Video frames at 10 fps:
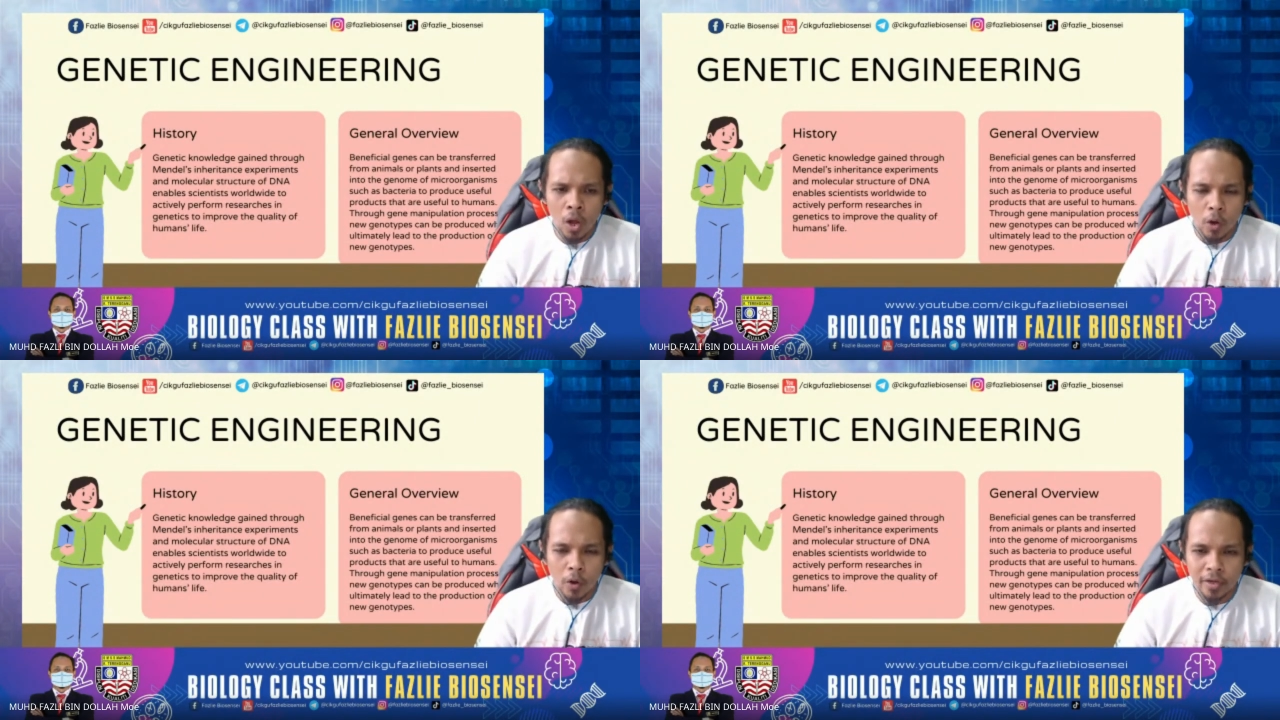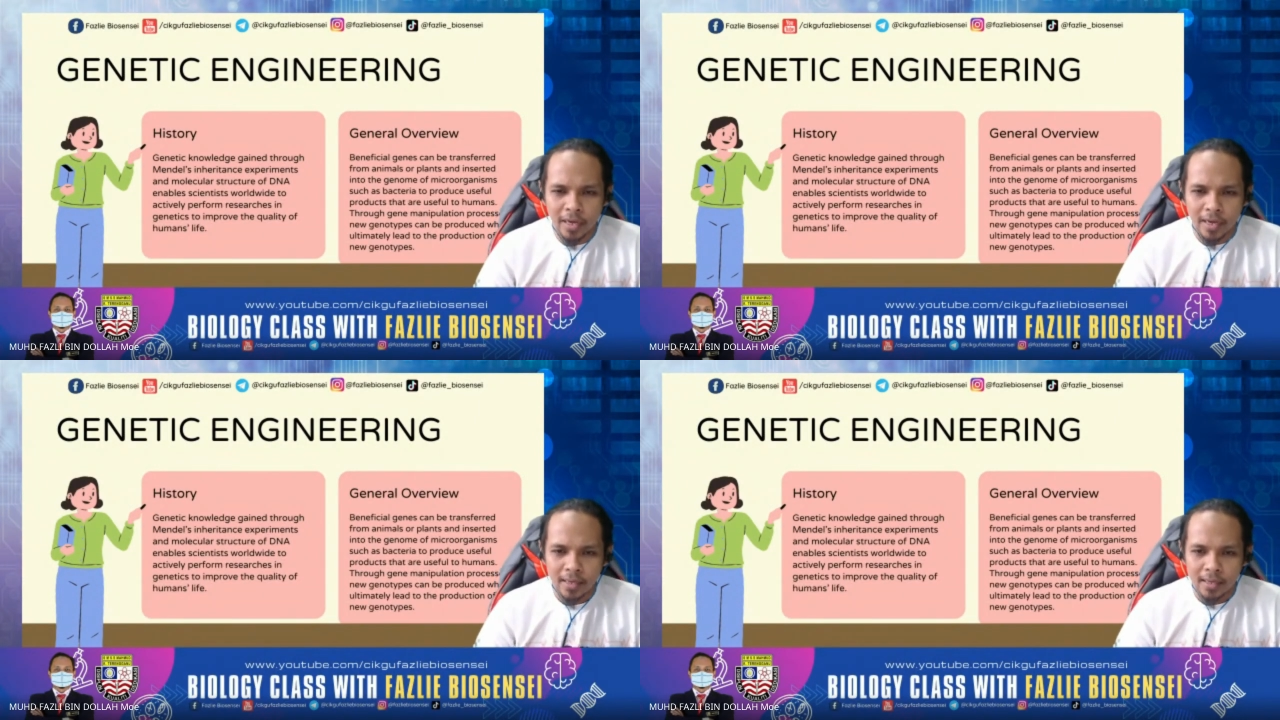
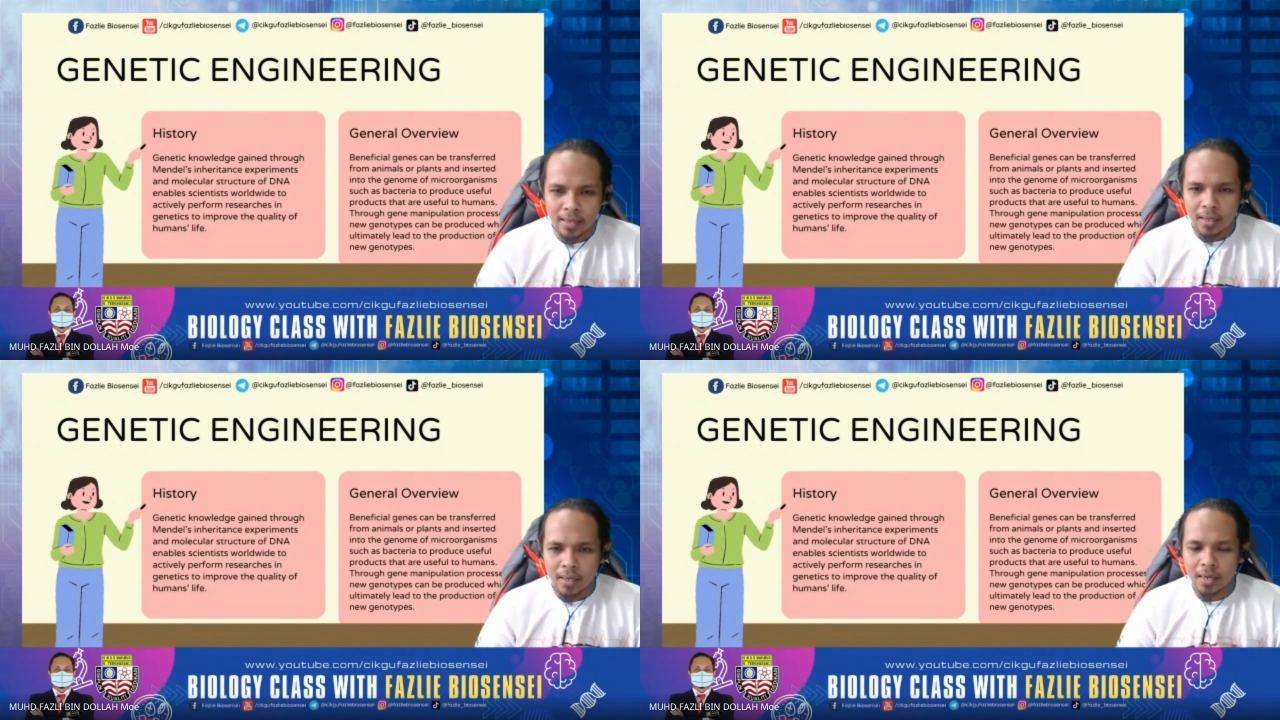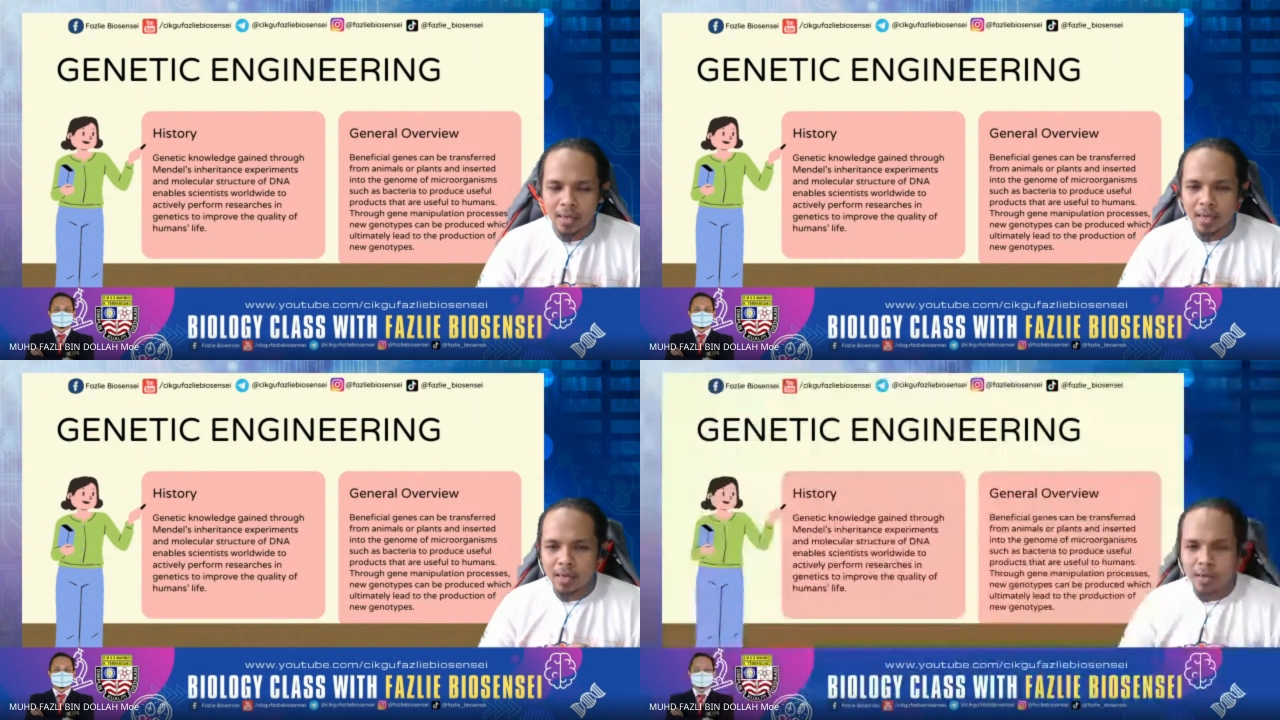Okay,
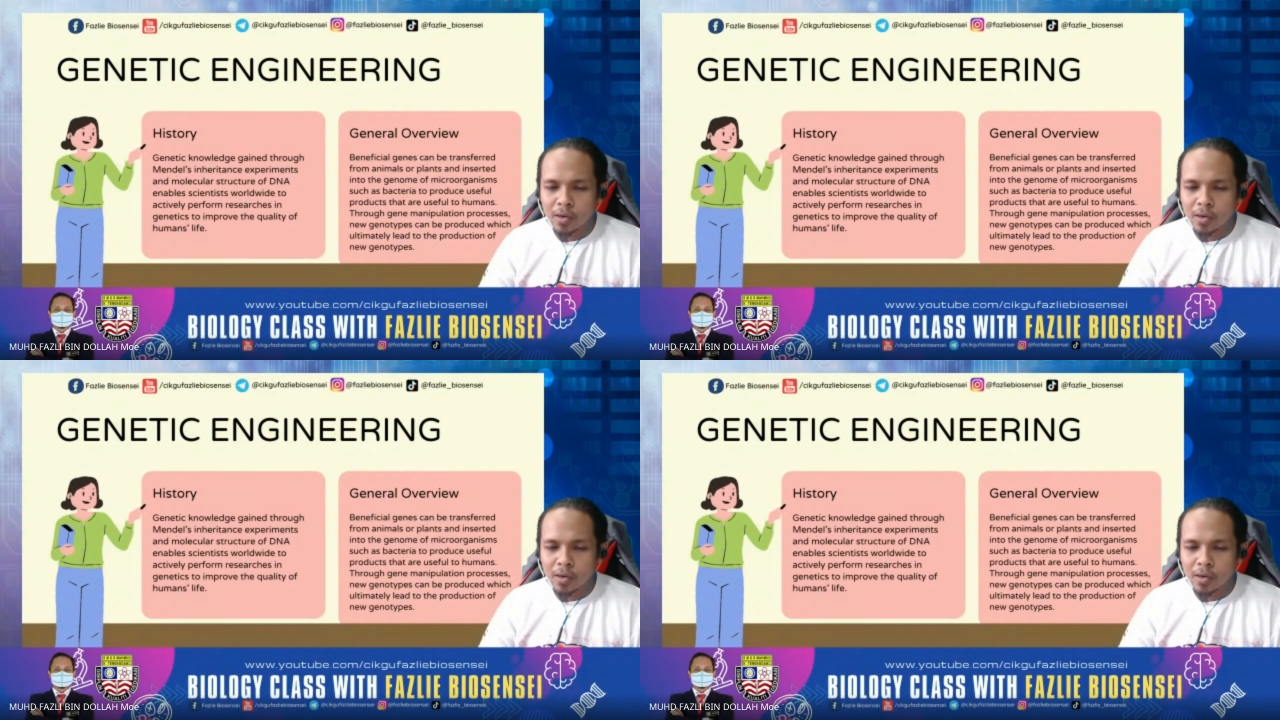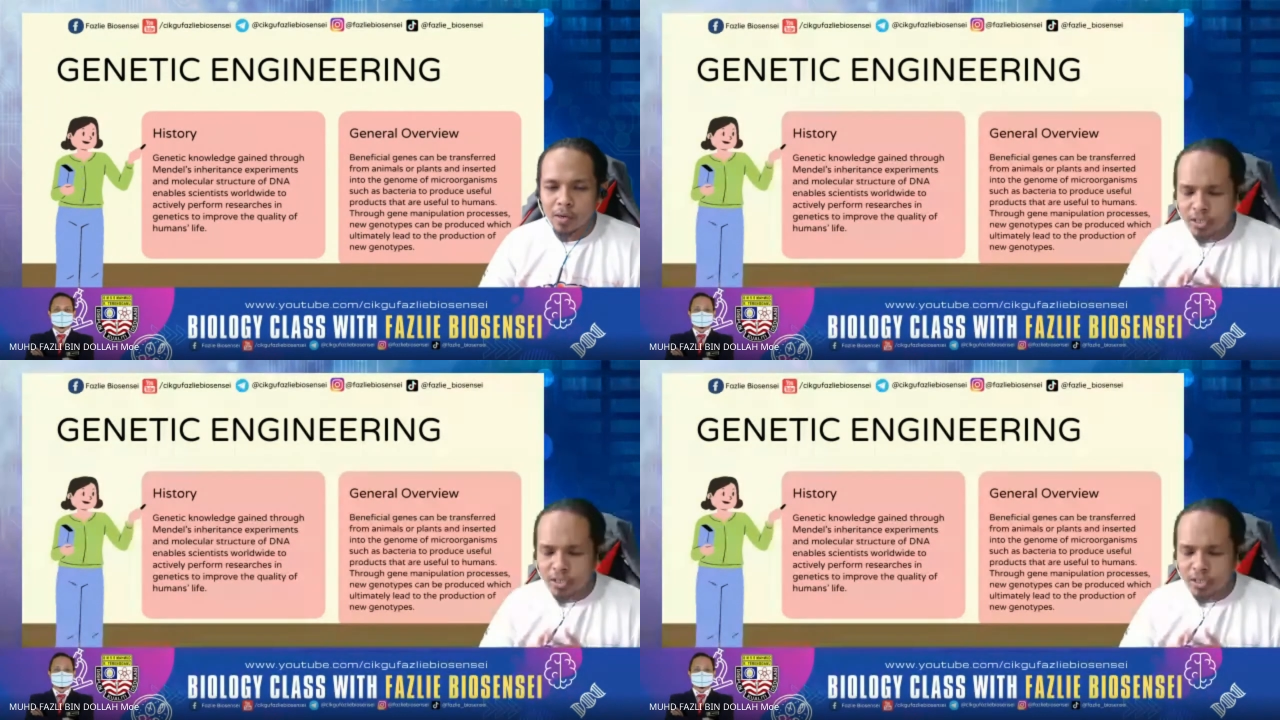
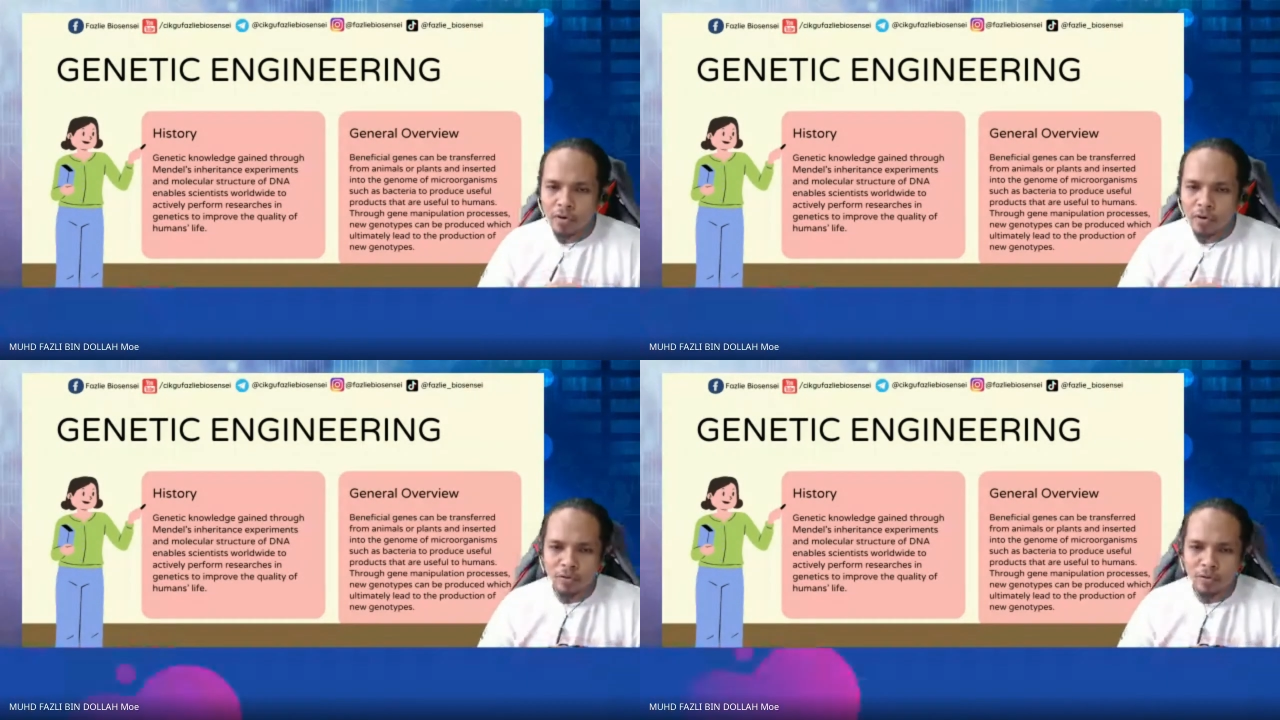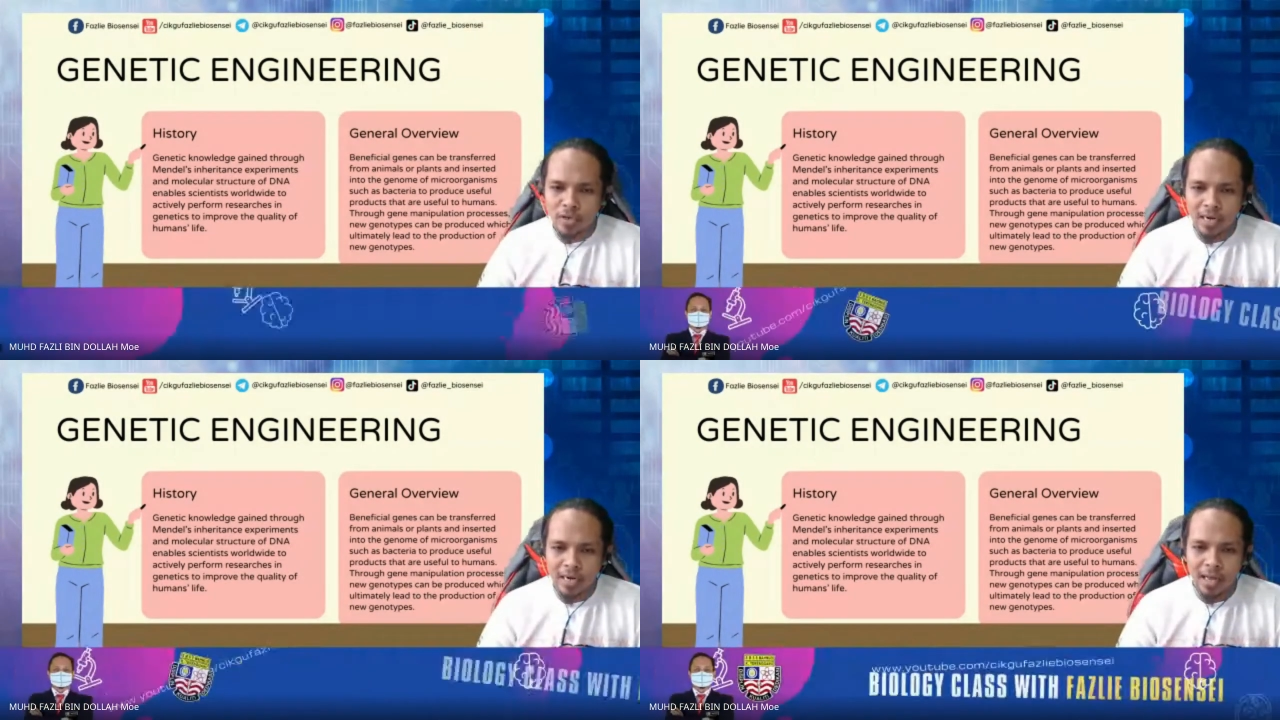general overview
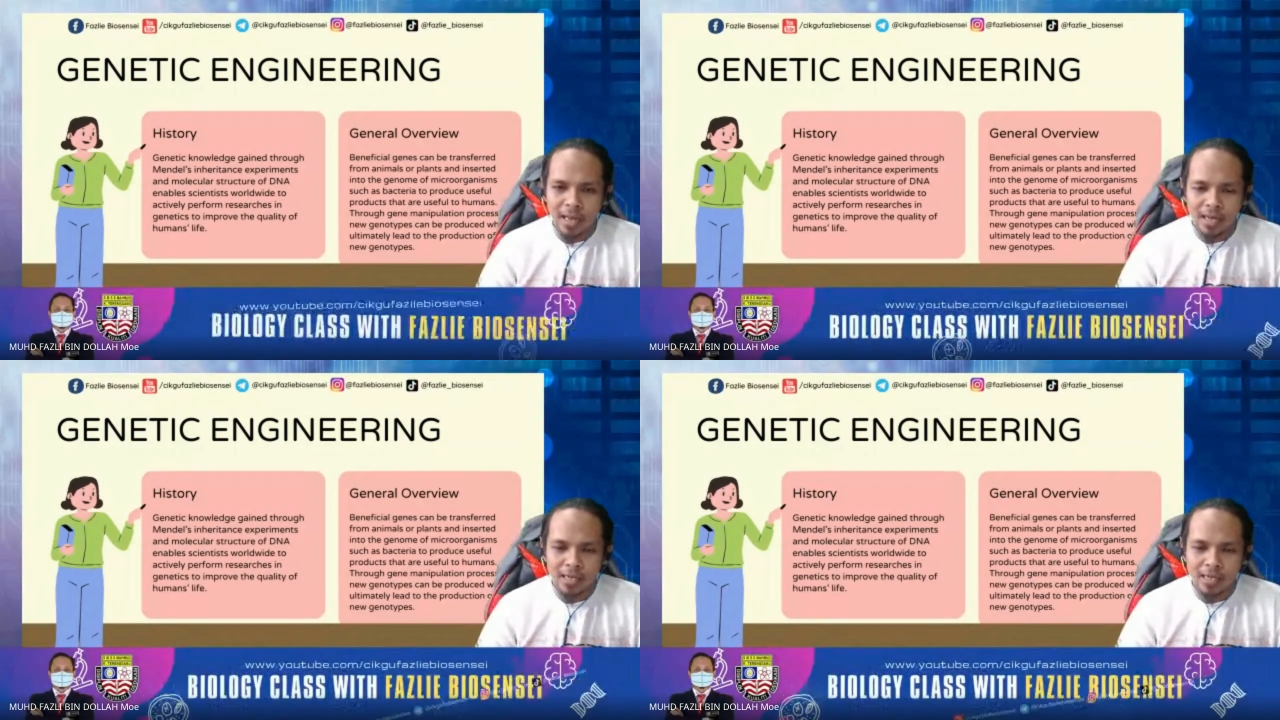dia adalah